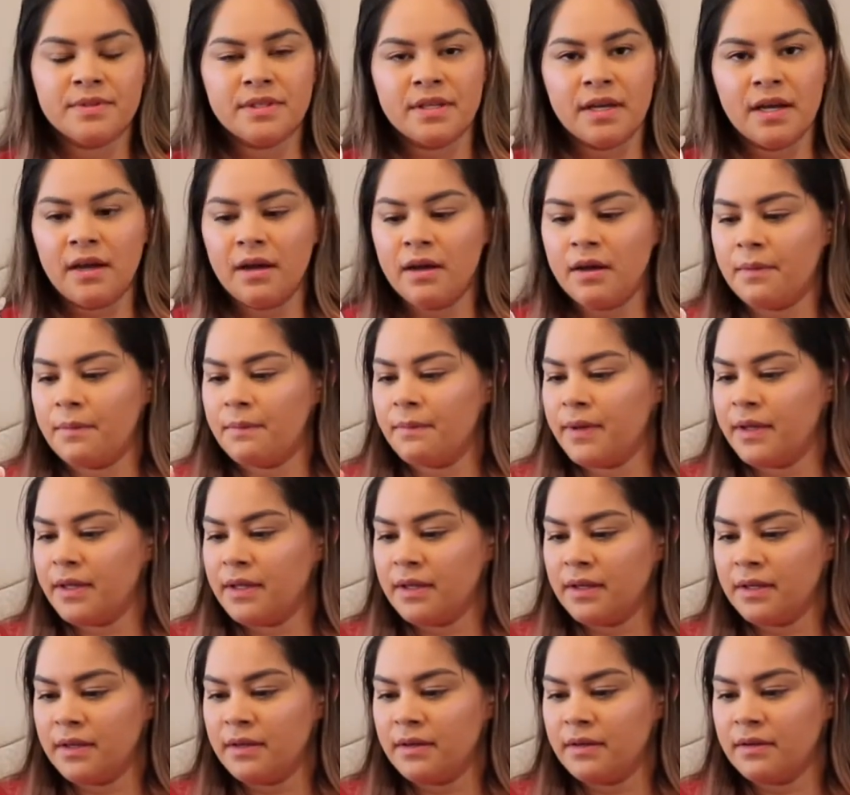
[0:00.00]

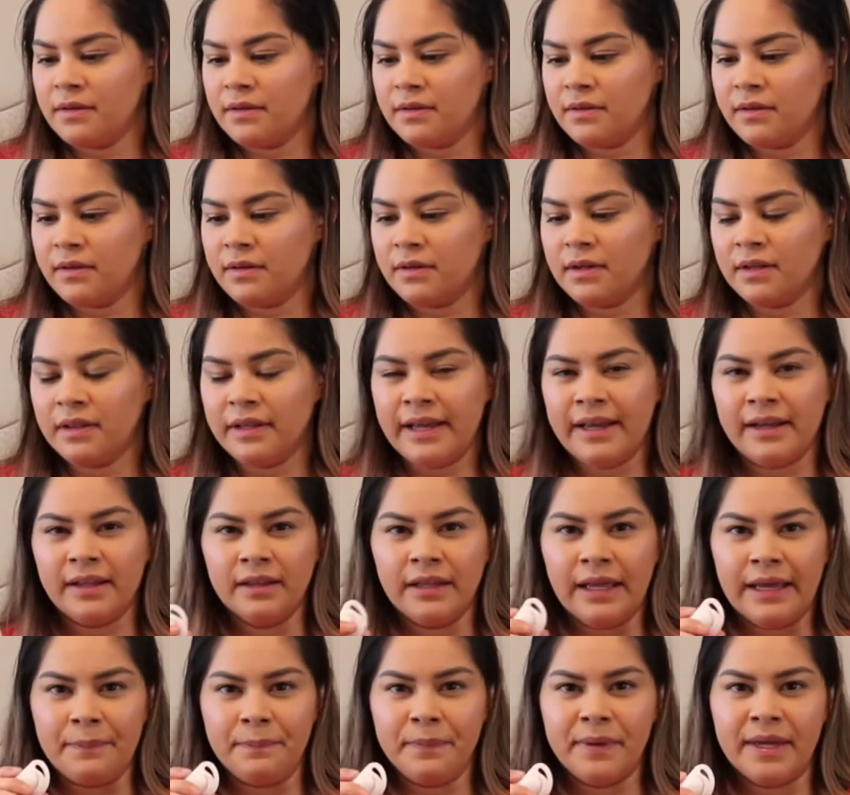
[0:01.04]
in like a
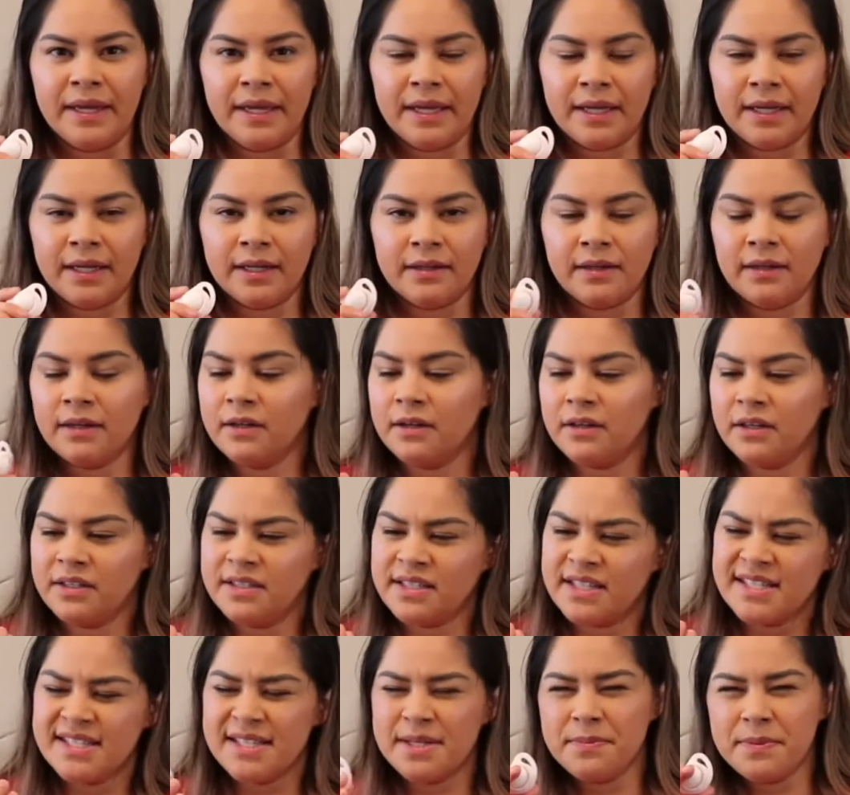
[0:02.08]
light pink or a
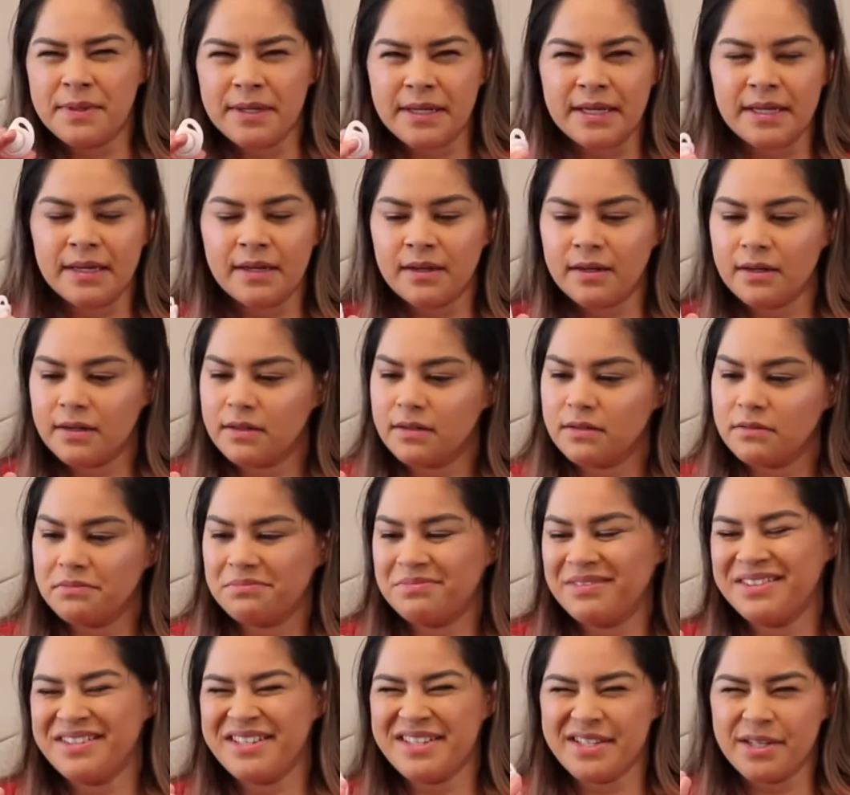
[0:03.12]
dusty pink,
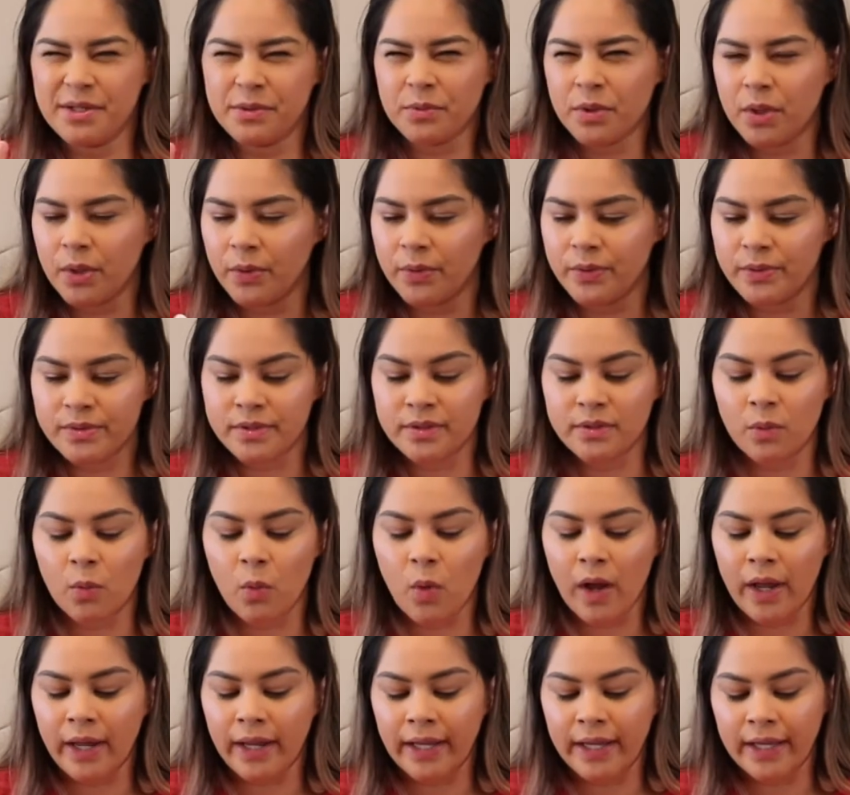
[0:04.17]
dusty rose, and a
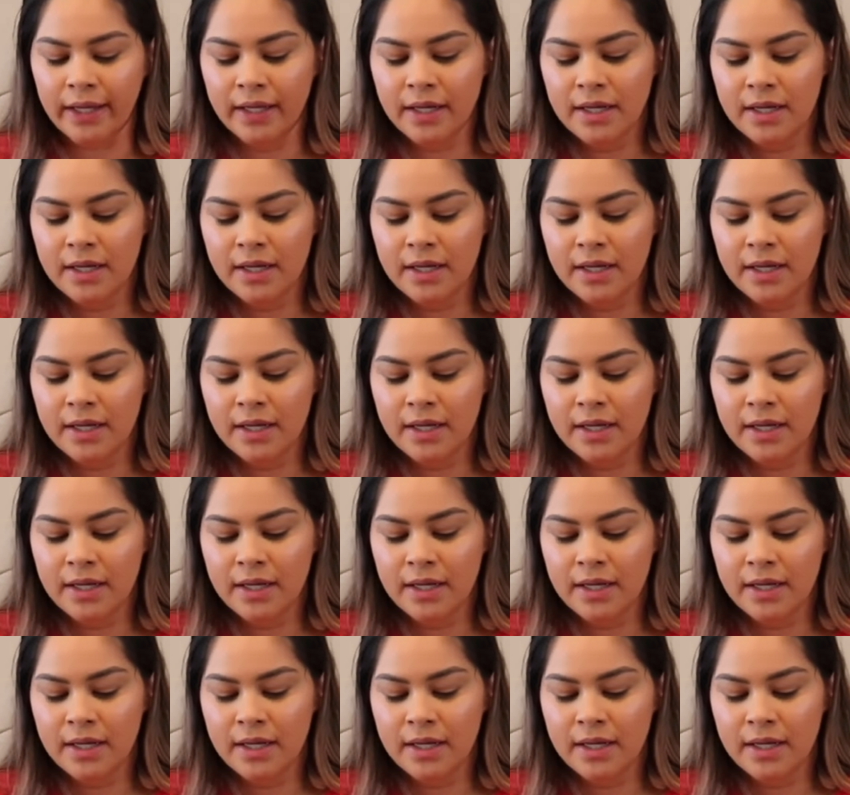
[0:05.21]
white.